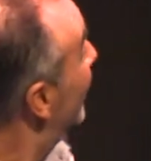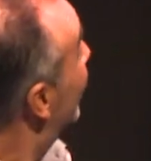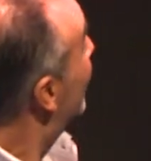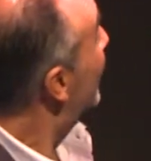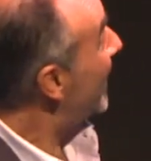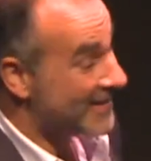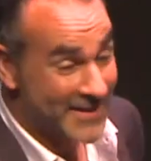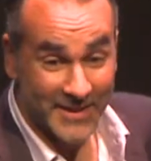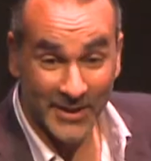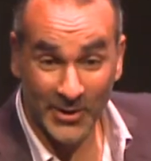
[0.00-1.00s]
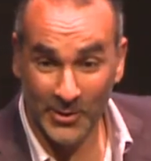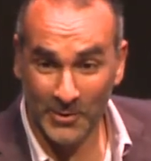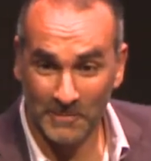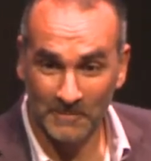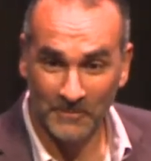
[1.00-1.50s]
All right,
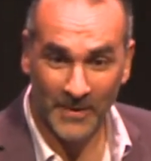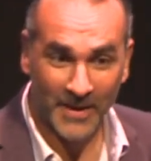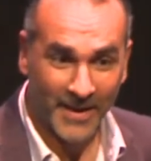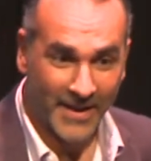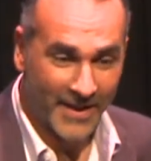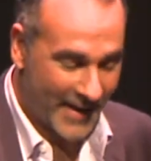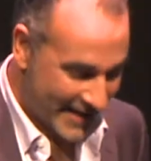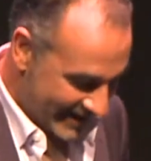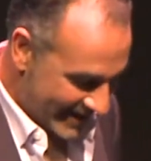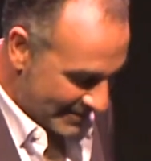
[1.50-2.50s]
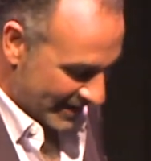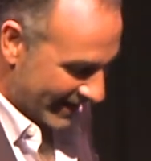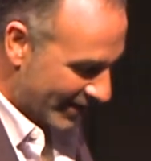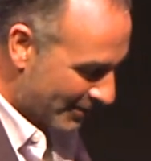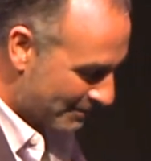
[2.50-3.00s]
so I think I'm going to
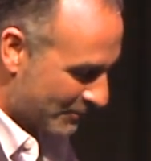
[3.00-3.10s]
help